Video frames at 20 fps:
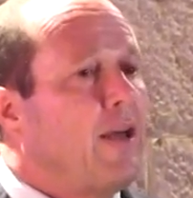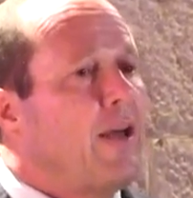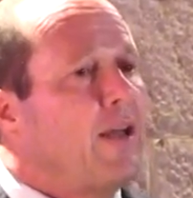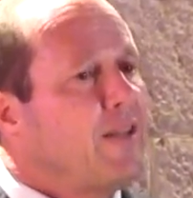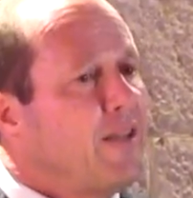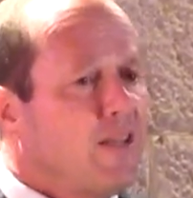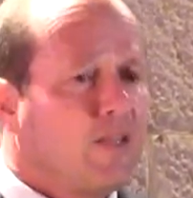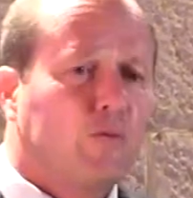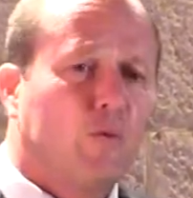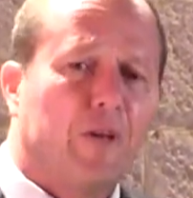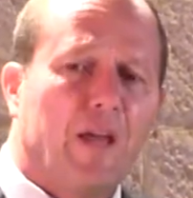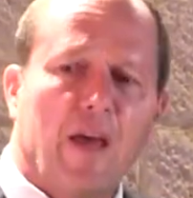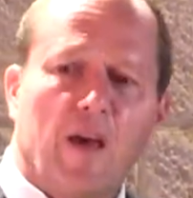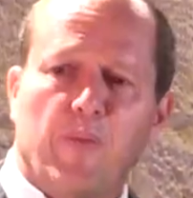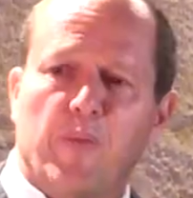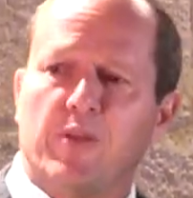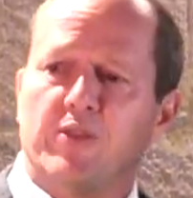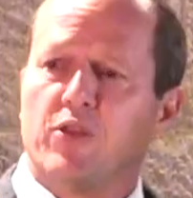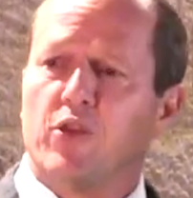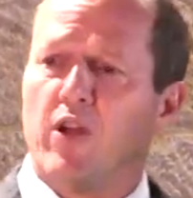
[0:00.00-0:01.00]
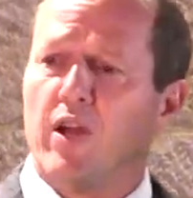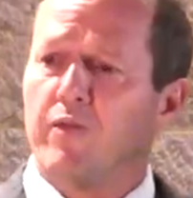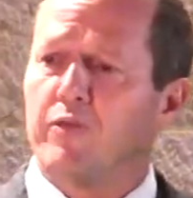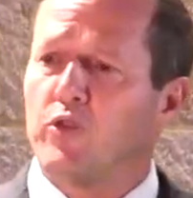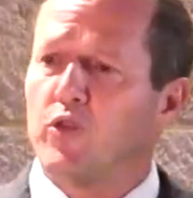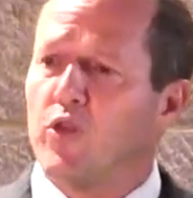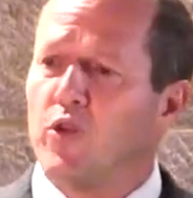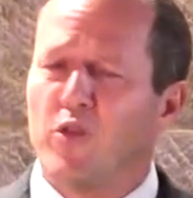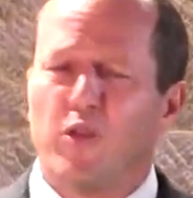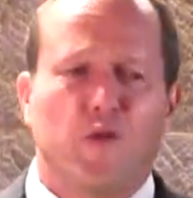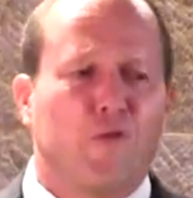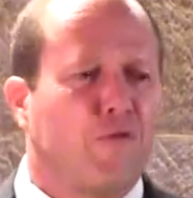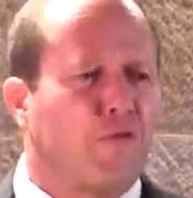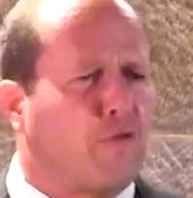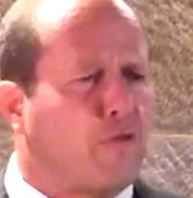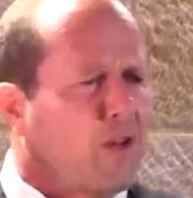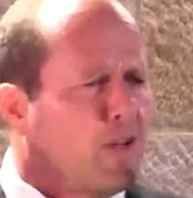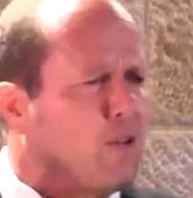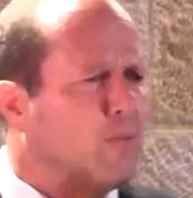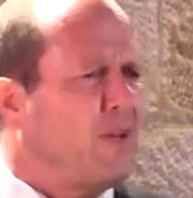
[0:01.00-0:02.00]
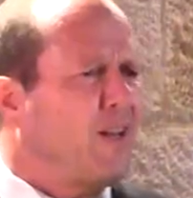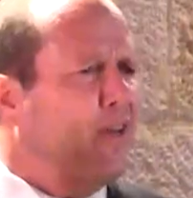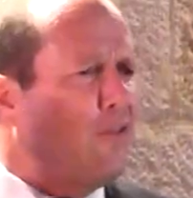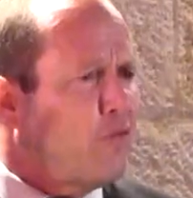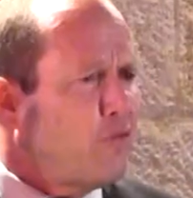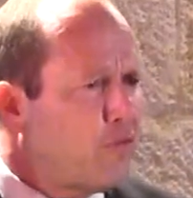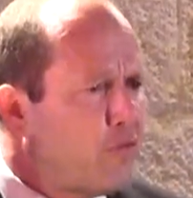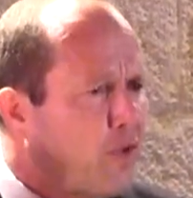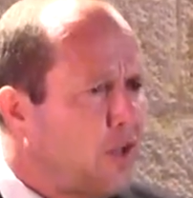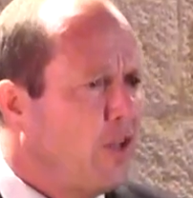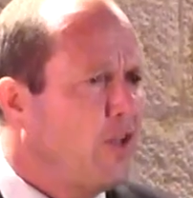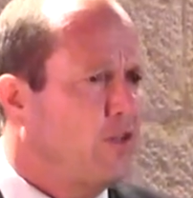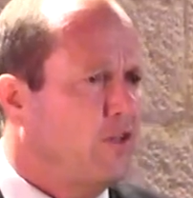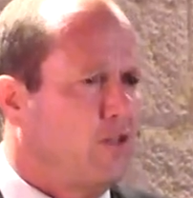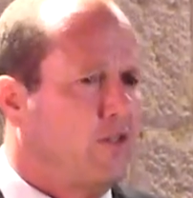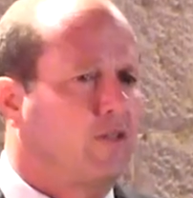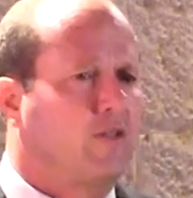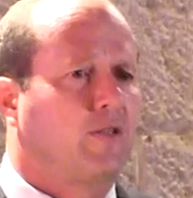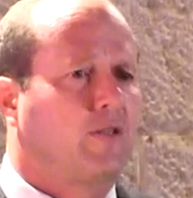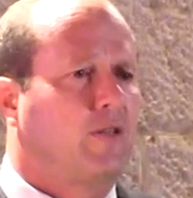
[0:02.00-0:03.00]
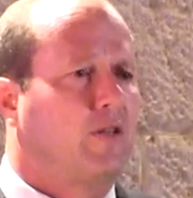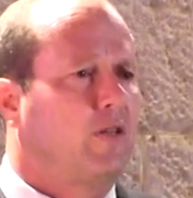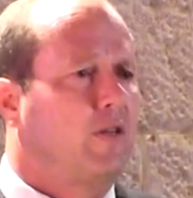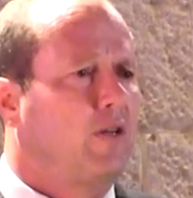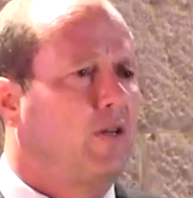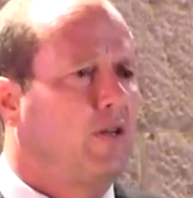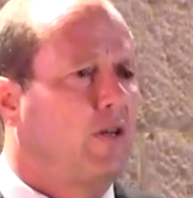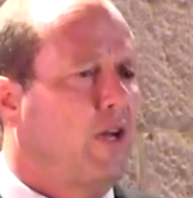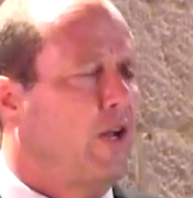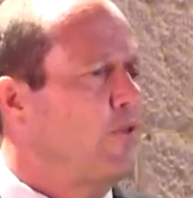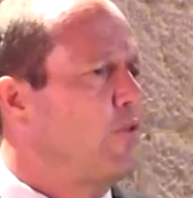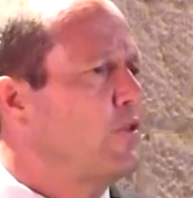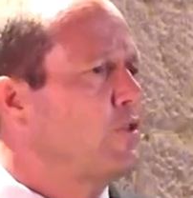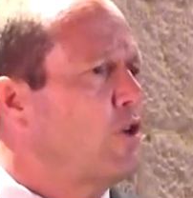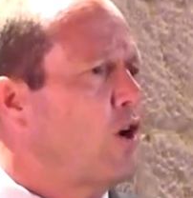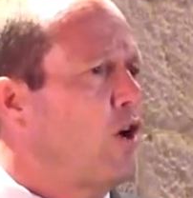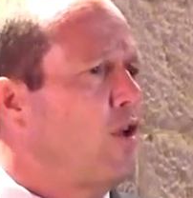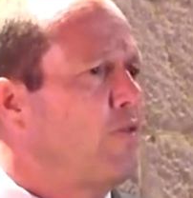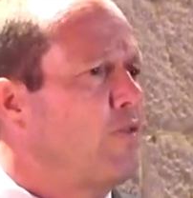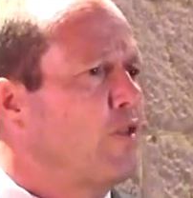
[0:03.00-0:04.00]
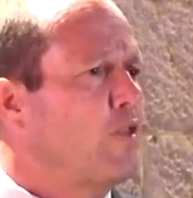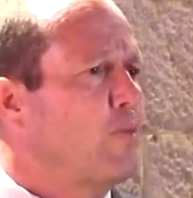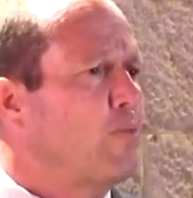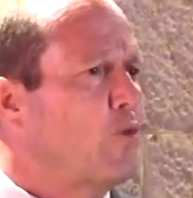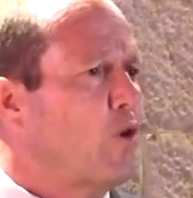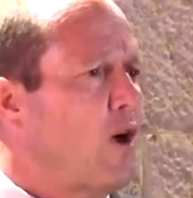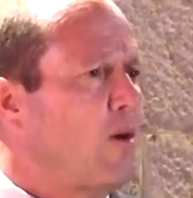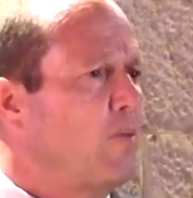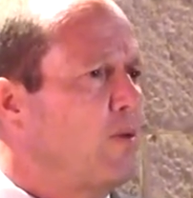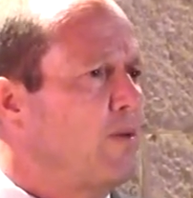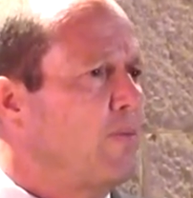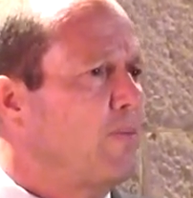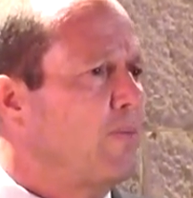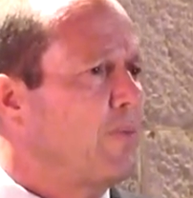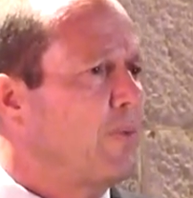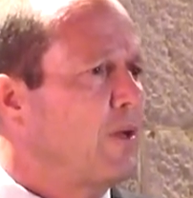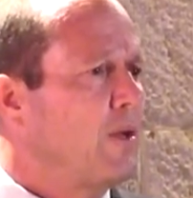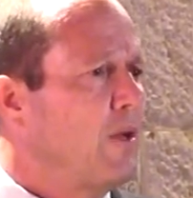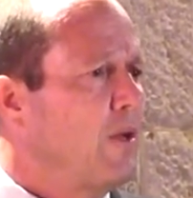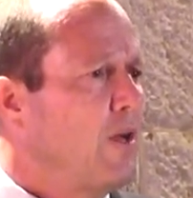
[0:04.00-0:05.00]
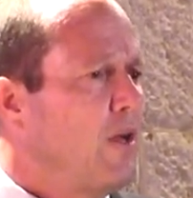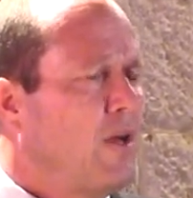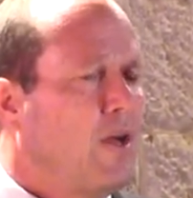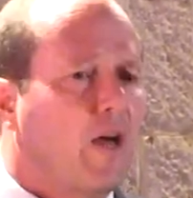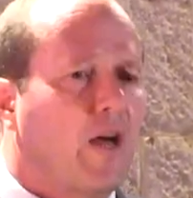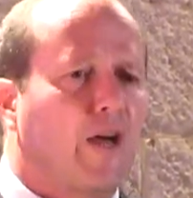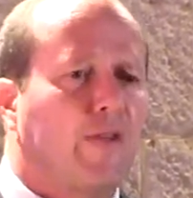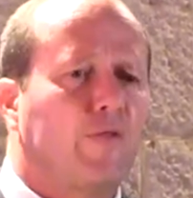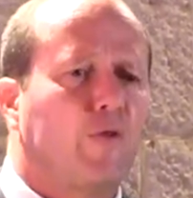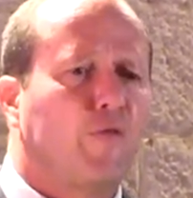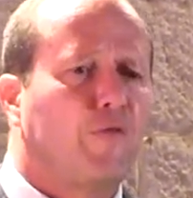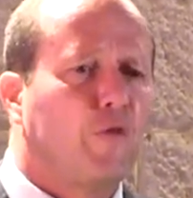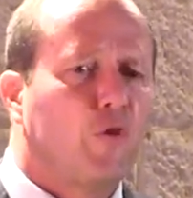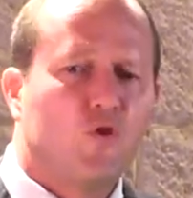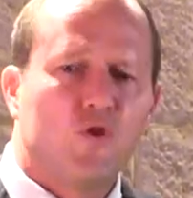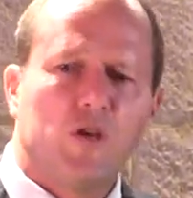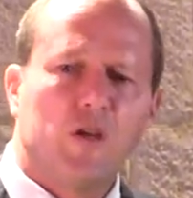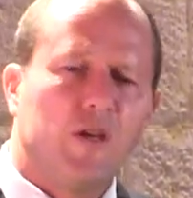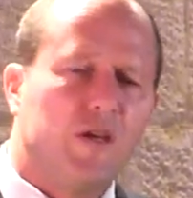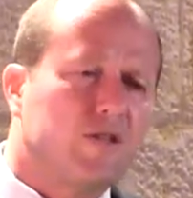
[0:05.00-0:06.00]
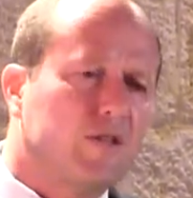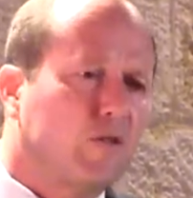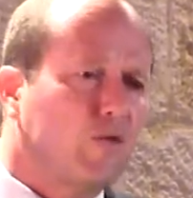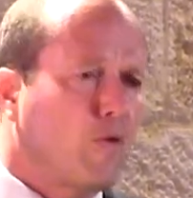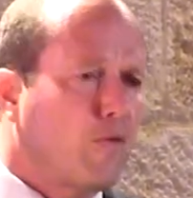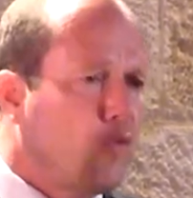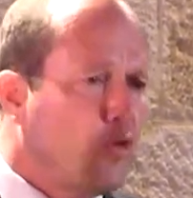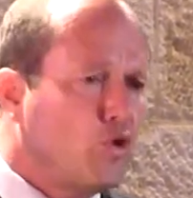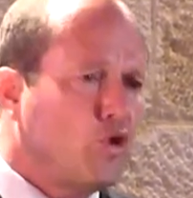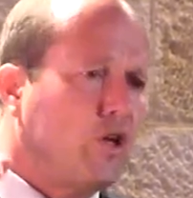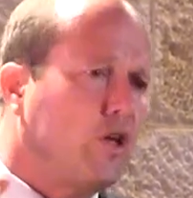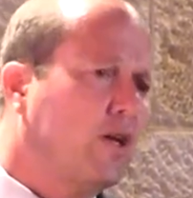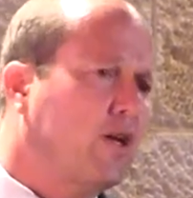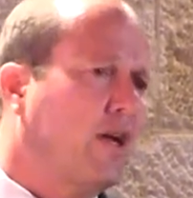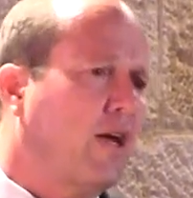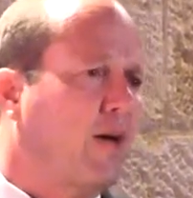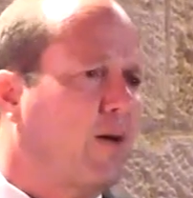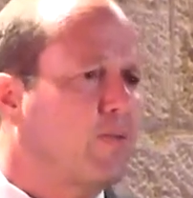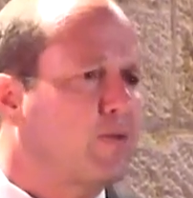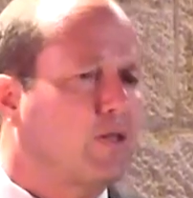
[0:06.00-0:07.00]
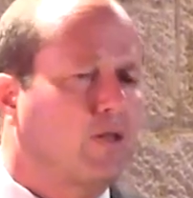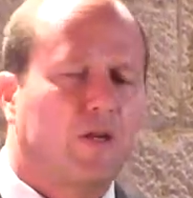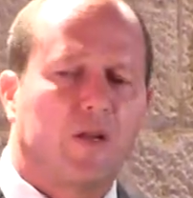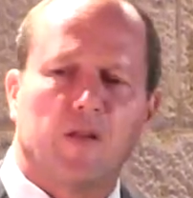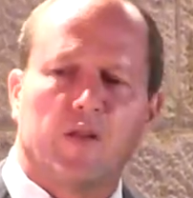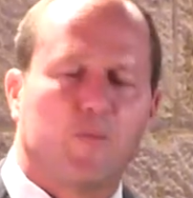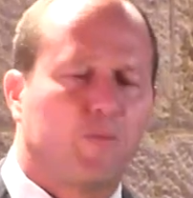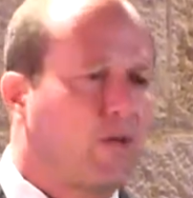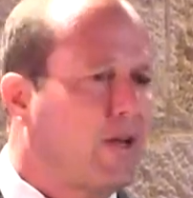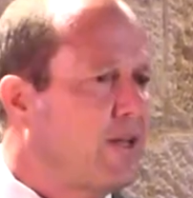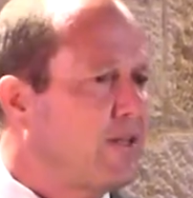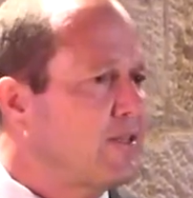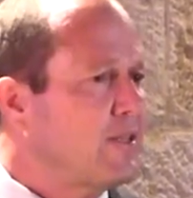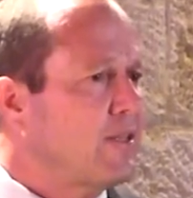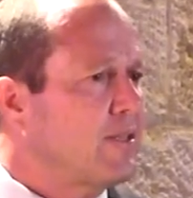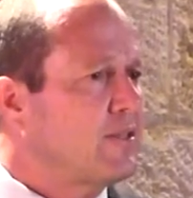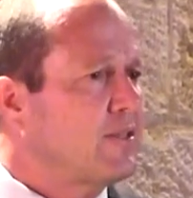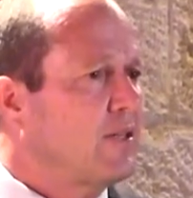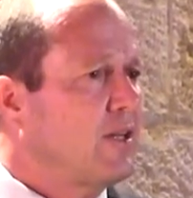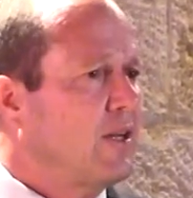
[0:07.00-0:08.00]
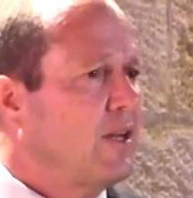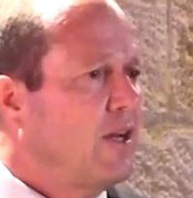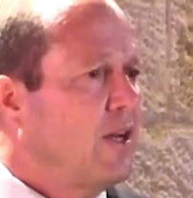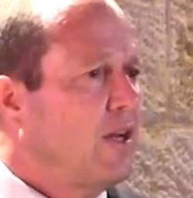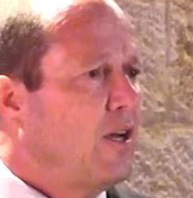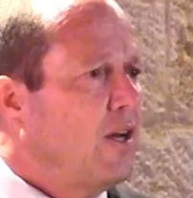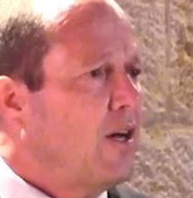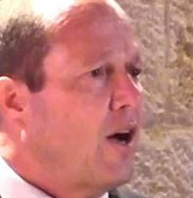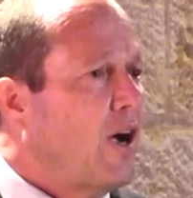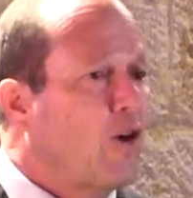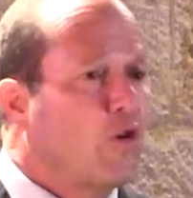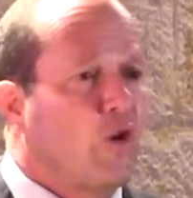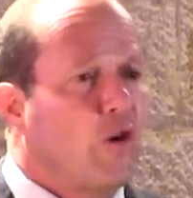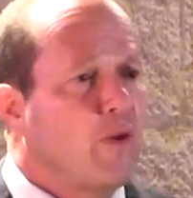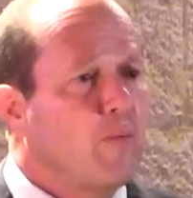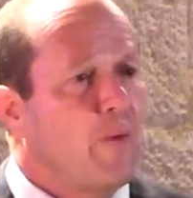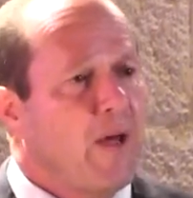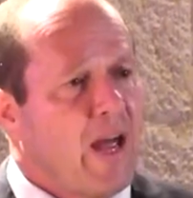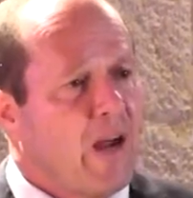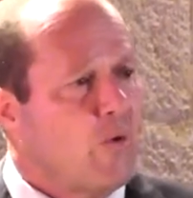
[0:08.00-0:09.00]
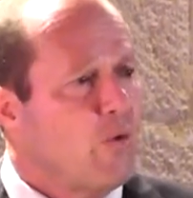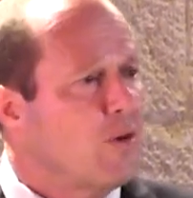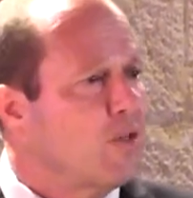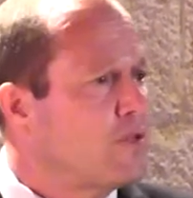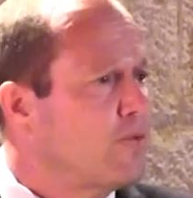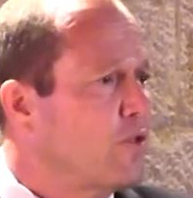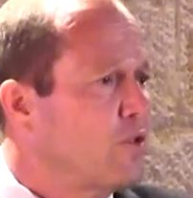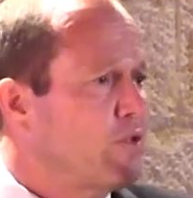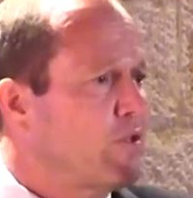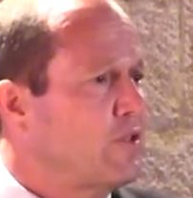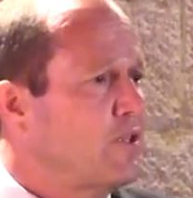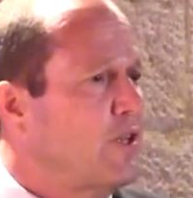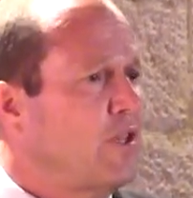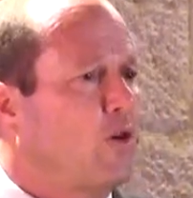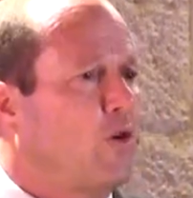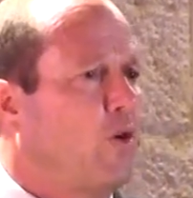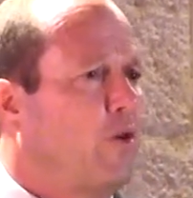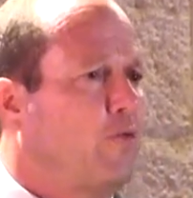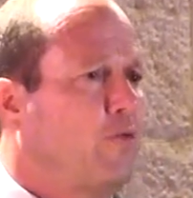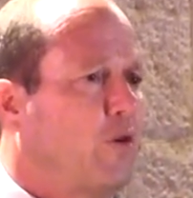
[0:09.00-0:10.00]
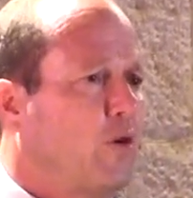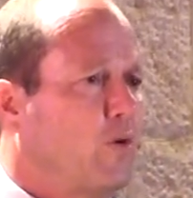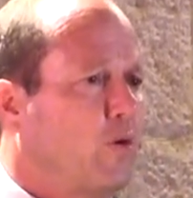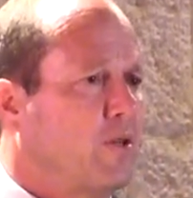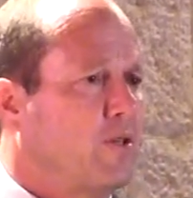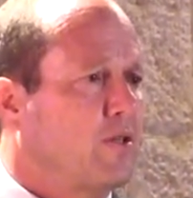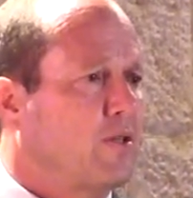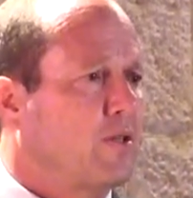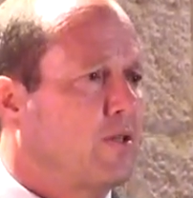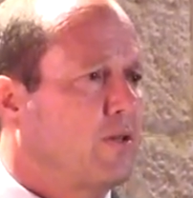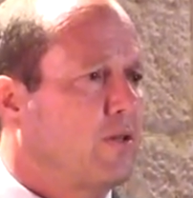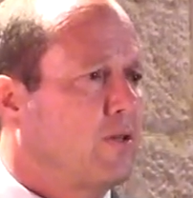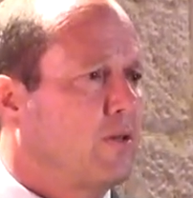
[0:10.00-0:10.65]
And guess what happens? Year after year, they're fundamentally failed in resolving the problem. And the refugees in refugee camps and other places are going backwards versus in going forwards.